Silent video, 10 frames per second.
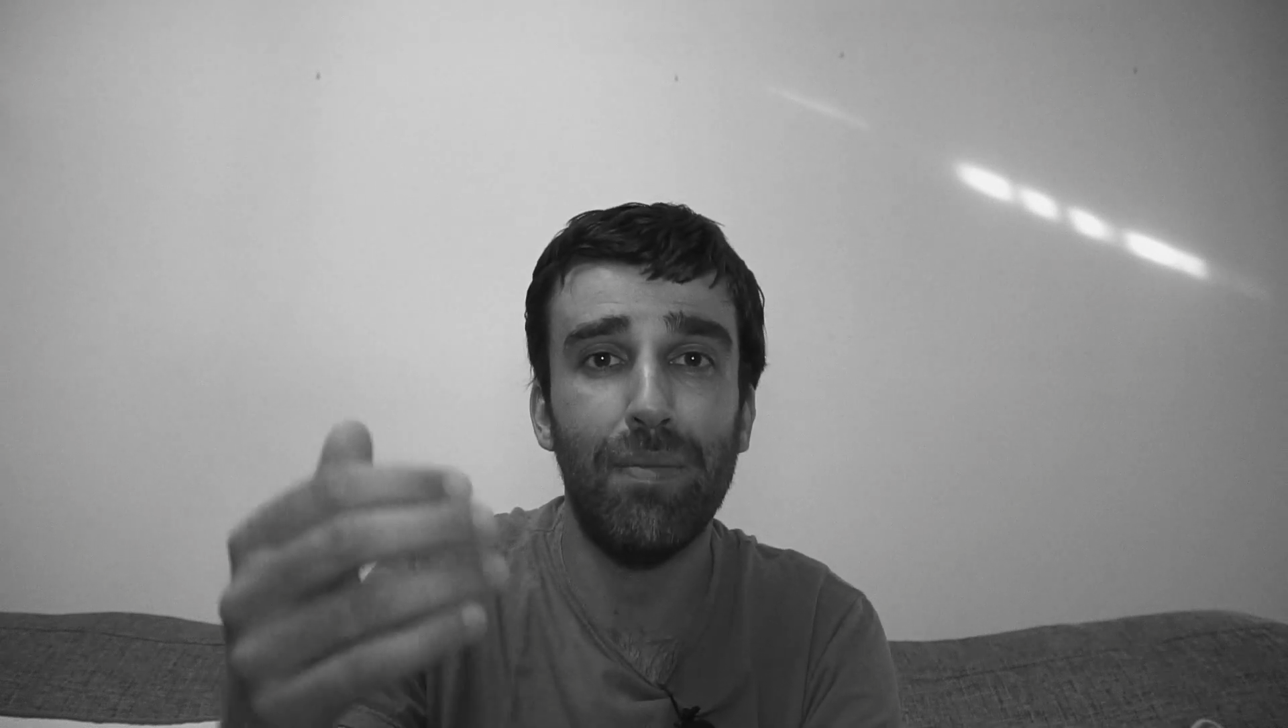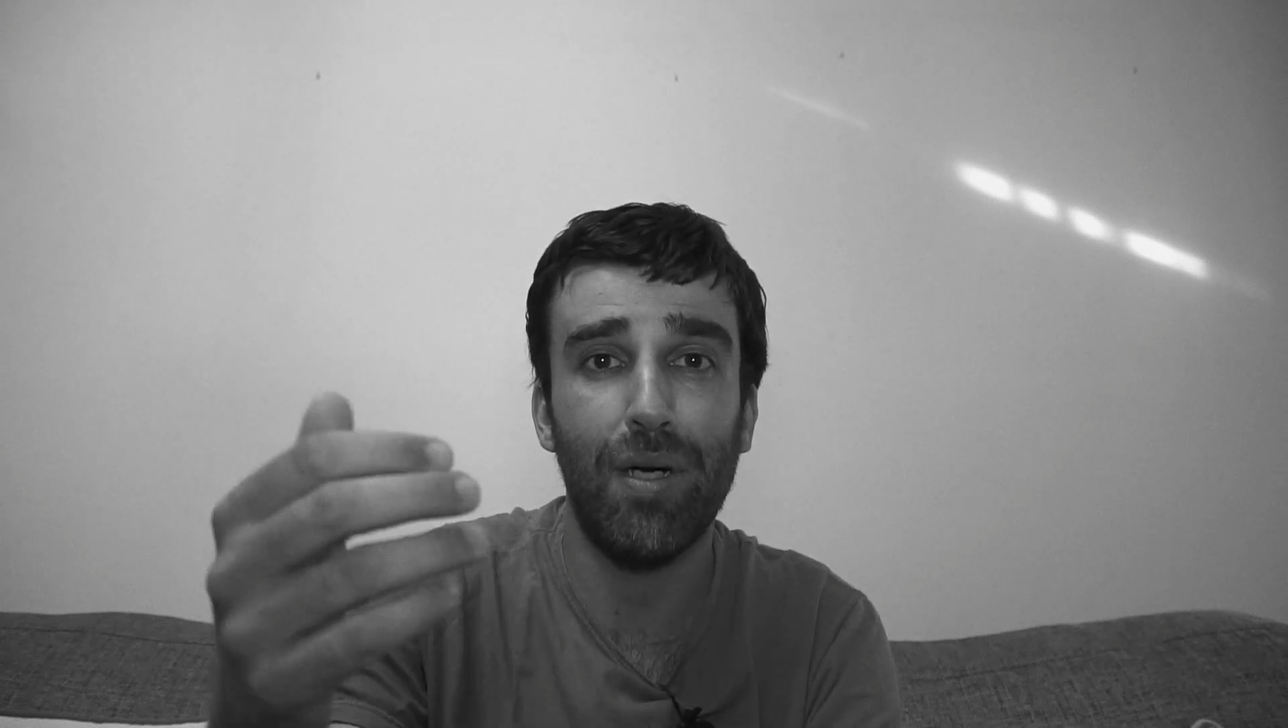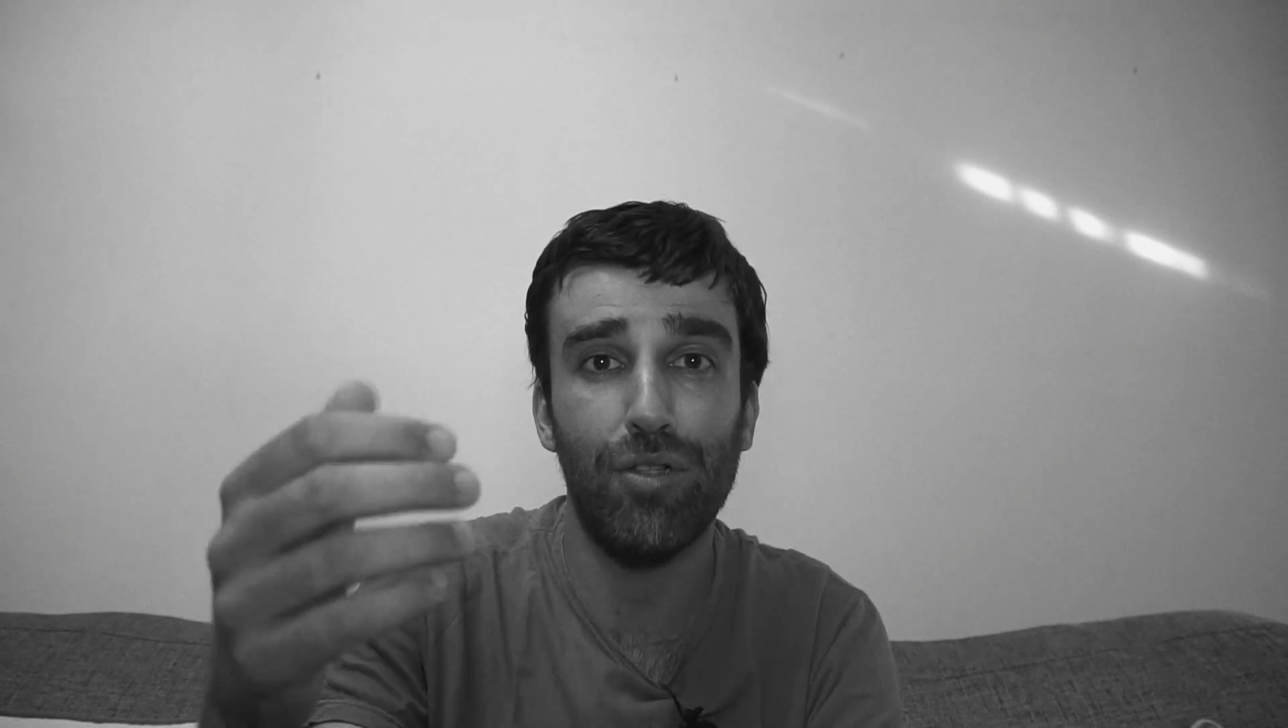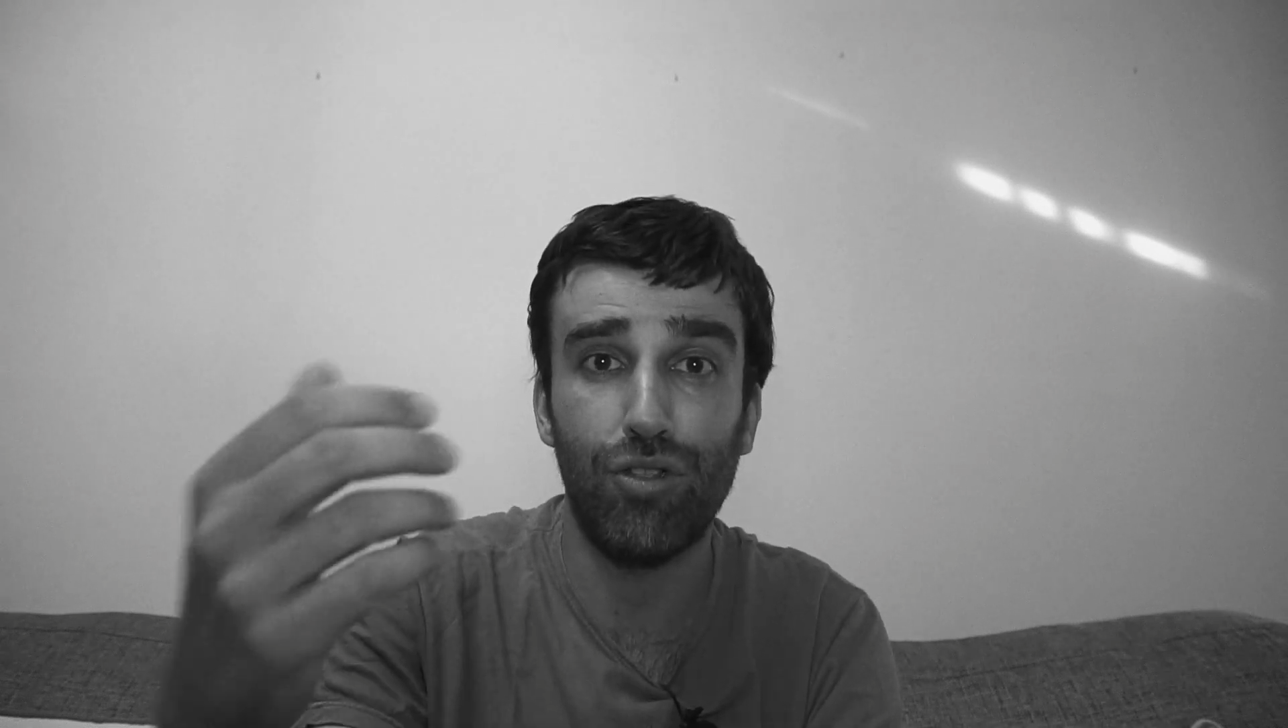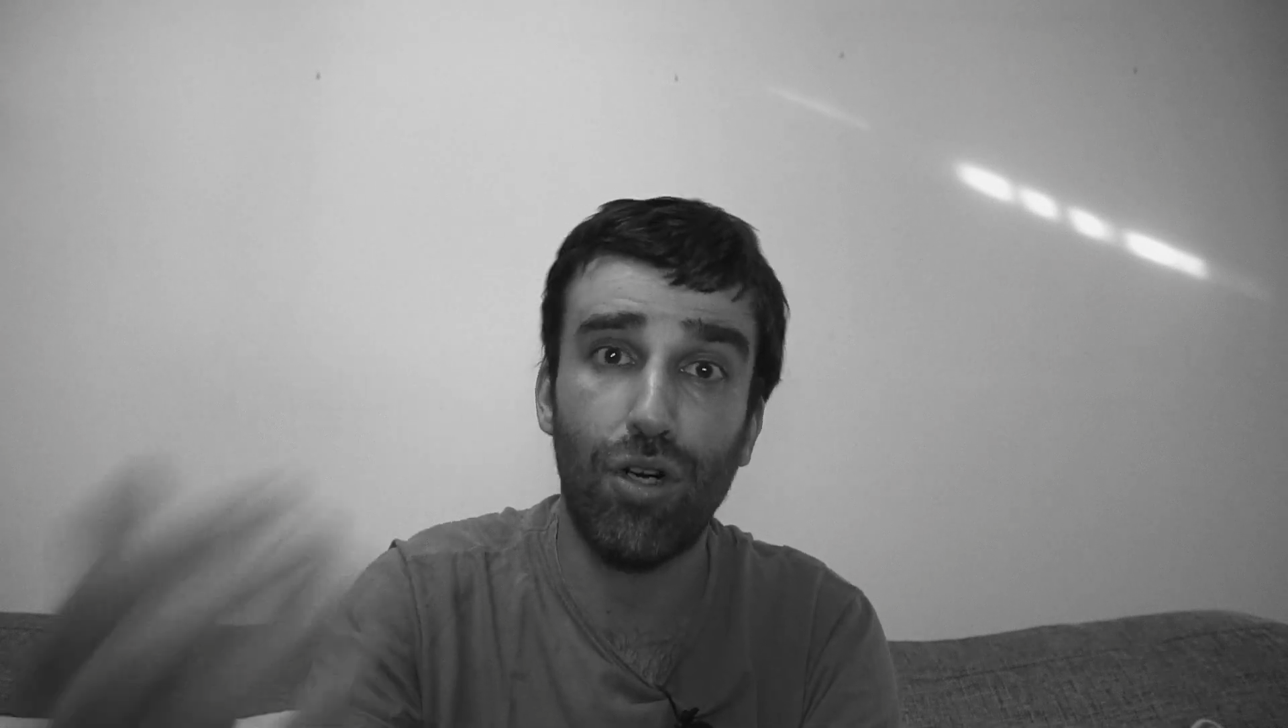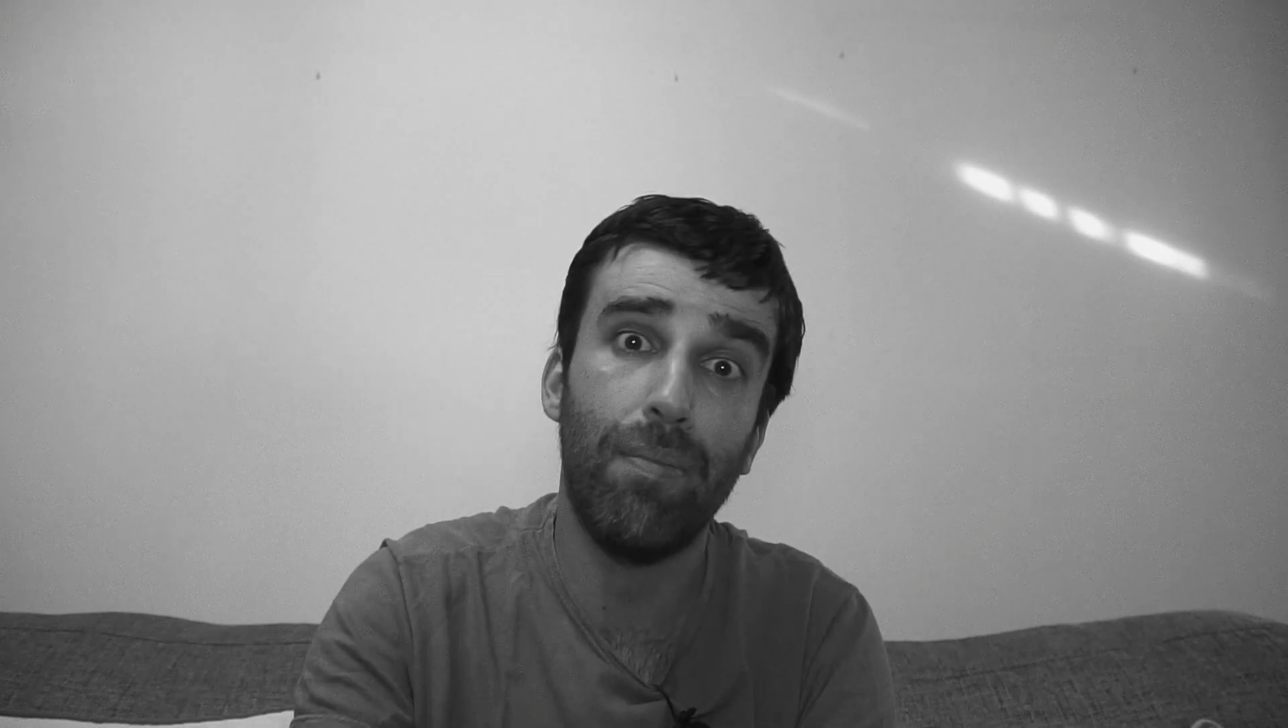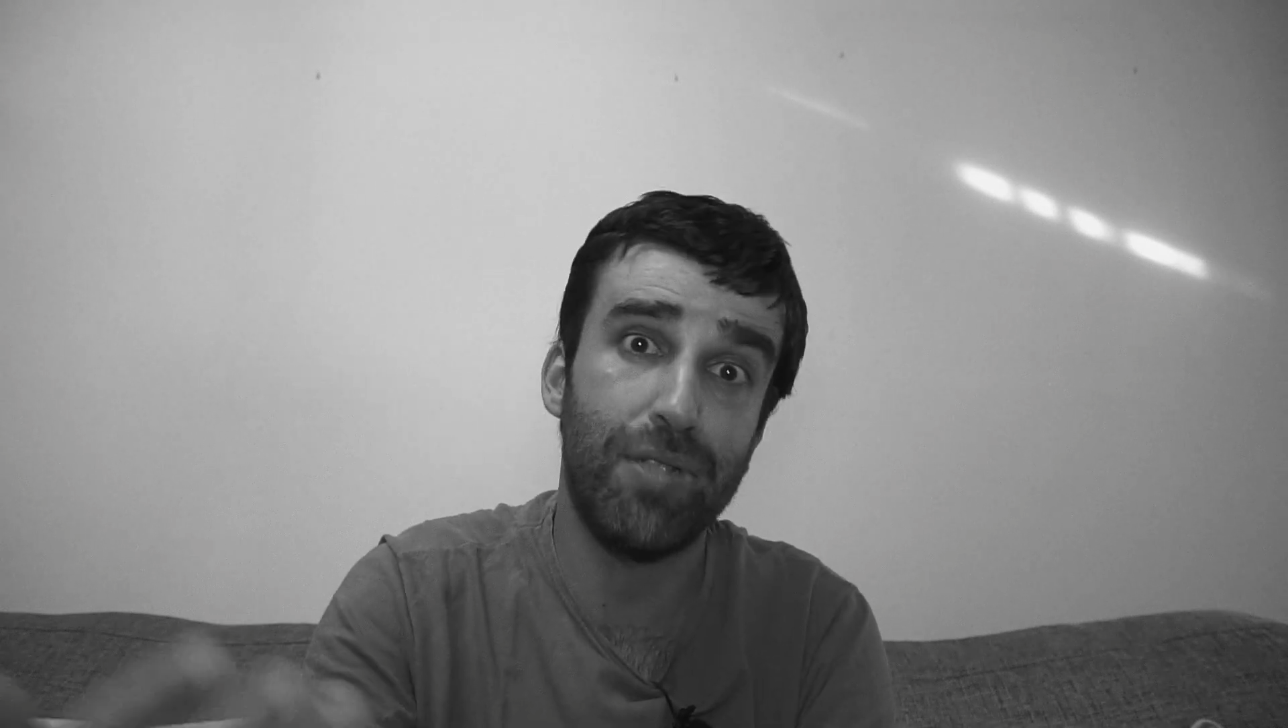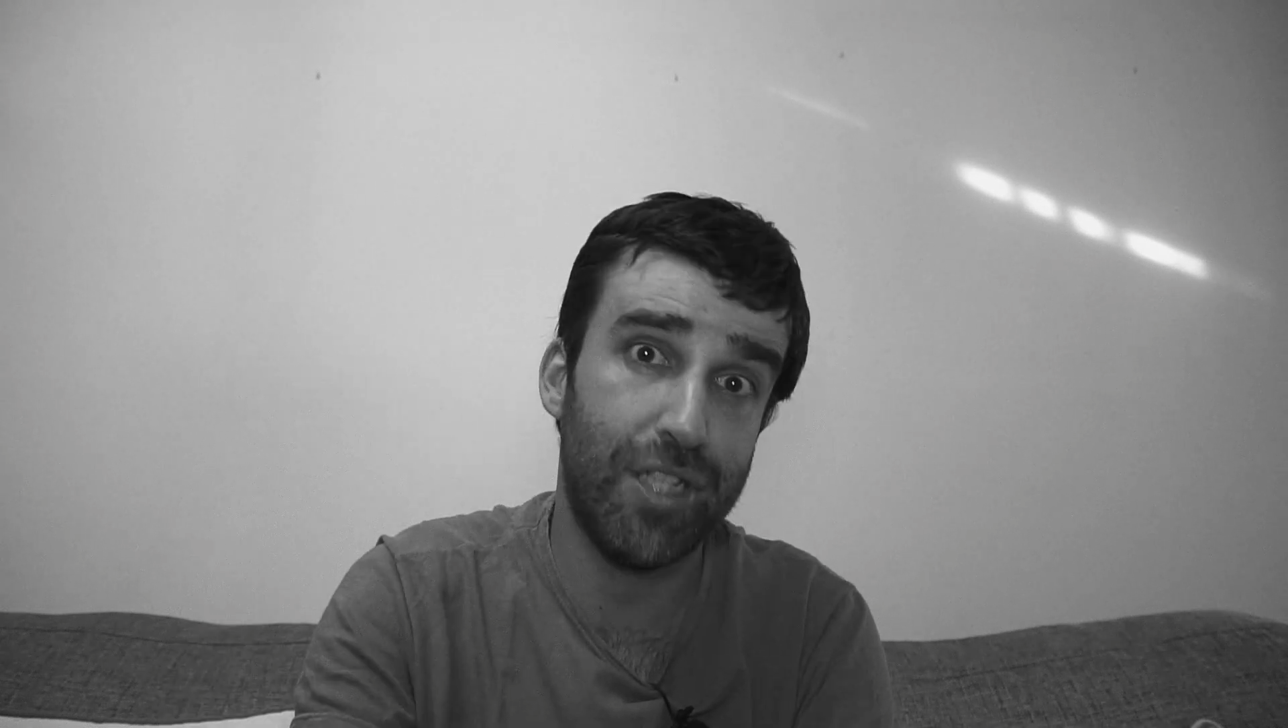about drop